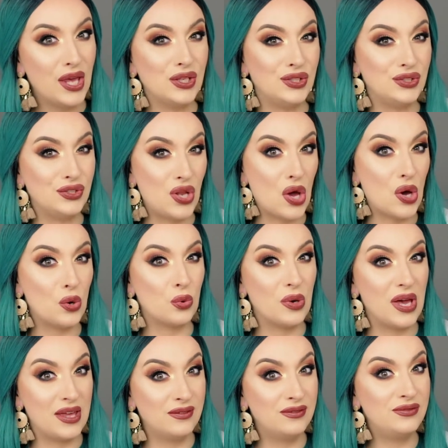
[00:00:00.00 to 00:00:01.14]
you know
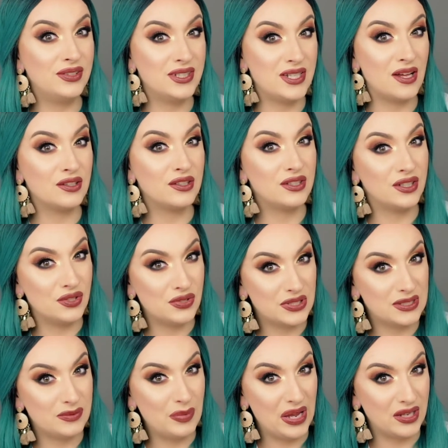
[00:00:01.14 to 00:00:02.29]
every dollar that you
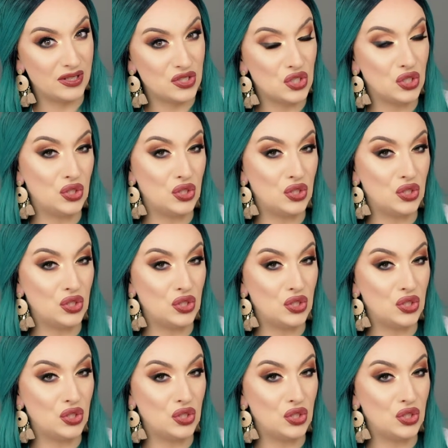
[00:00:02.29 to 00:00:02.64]
spend,